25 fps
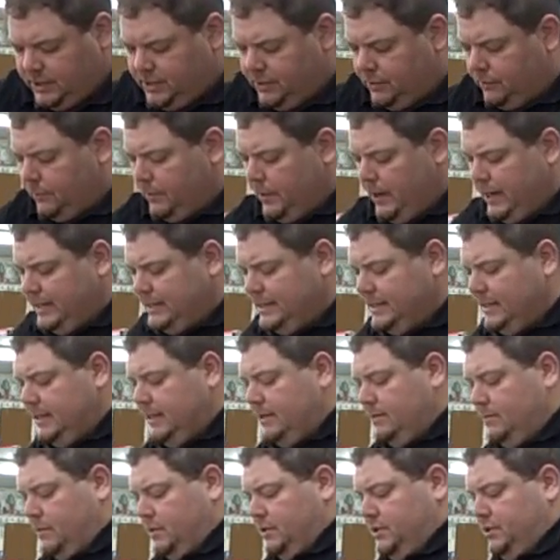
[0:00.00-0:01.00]
The reason
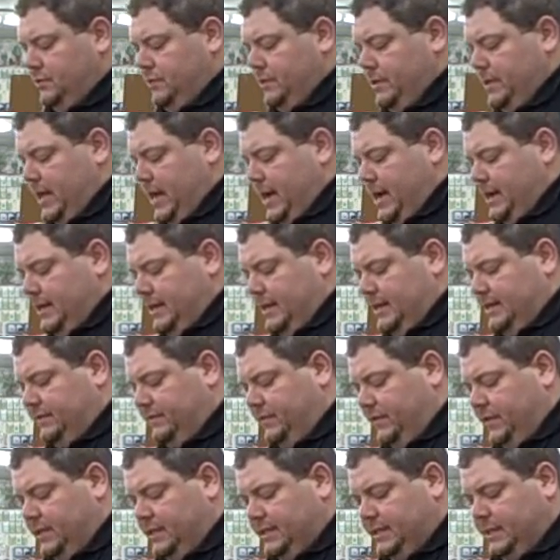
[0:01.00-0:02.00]
that we're doing that is
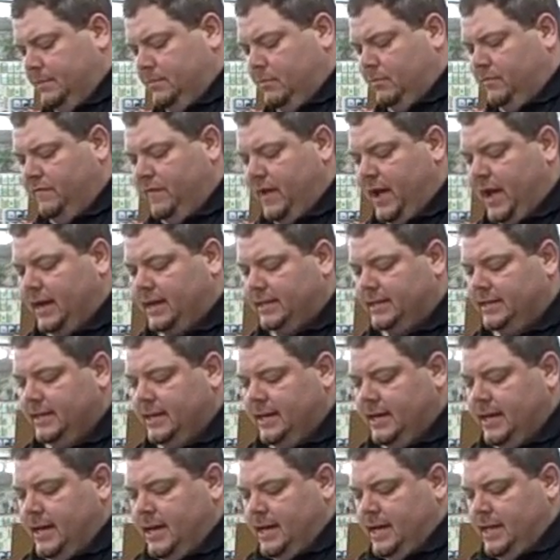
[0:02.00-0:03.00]
for the simple fact
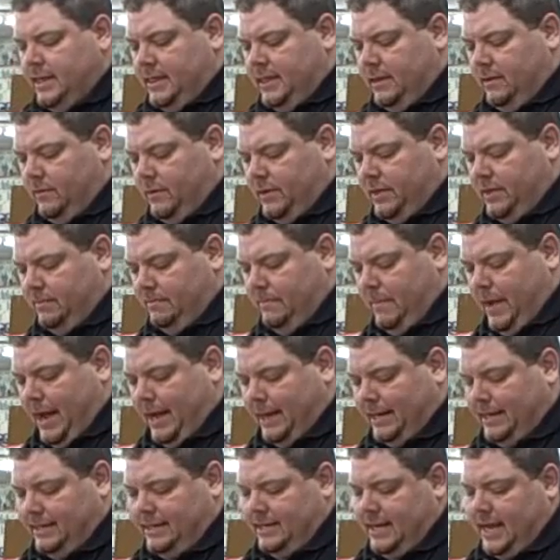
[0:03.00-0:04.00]
that with
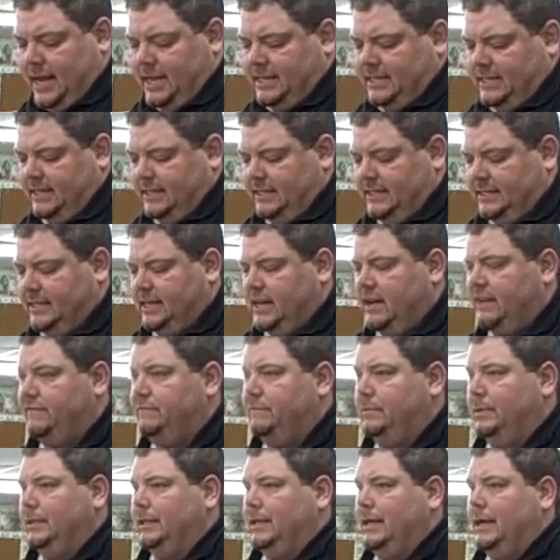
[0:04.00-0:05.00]
magnetizing
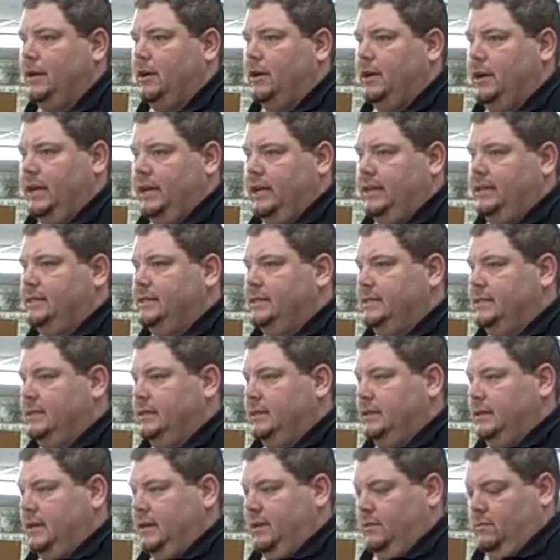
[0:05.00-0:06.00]
stuff, polarities
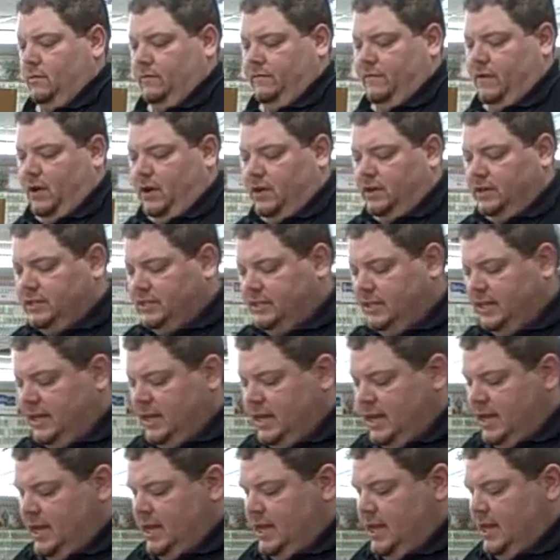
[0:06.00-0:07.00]
can reverse.
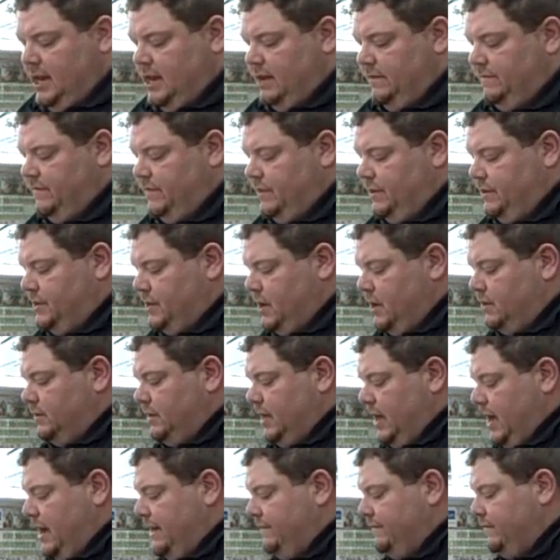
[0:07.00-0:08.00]
And if you
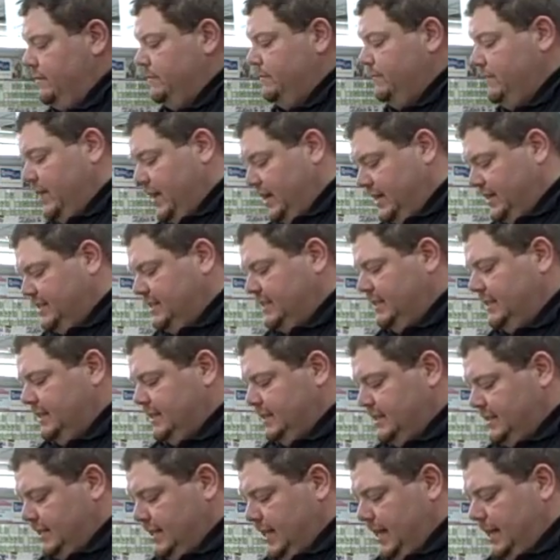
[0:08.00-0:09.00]
don't have them facing
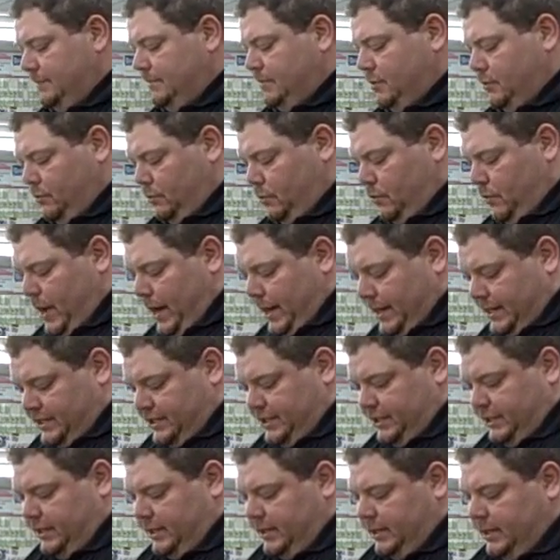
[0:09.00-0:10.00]
the same
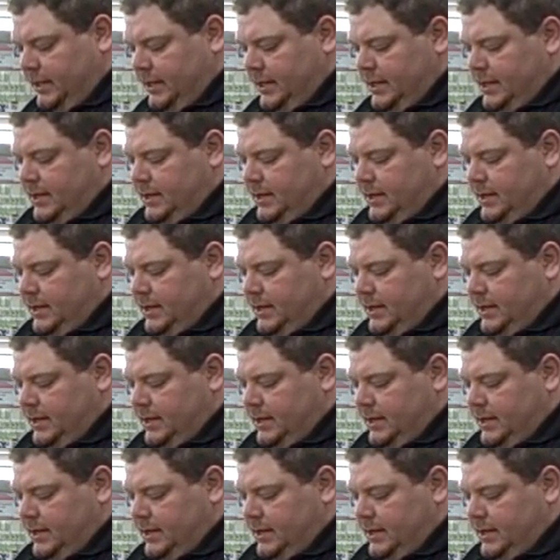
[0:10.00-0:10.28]
direction,